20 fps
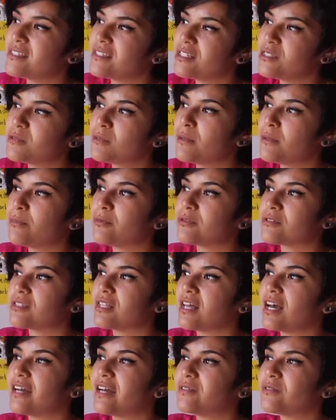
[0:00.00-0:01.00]
of these people's
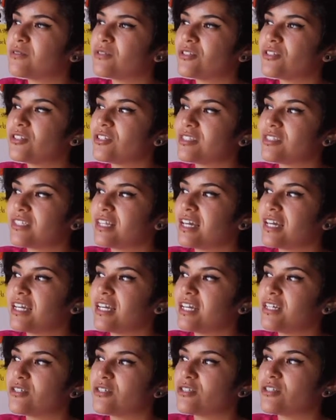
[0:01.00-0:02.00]
lives was just like
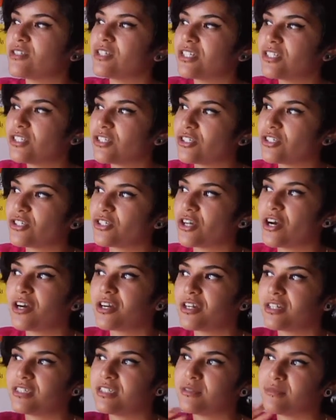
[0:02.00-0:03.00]
such a
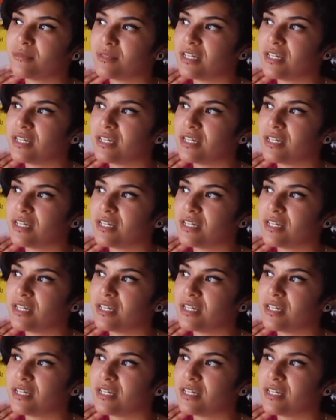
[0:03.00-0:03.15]
shocker to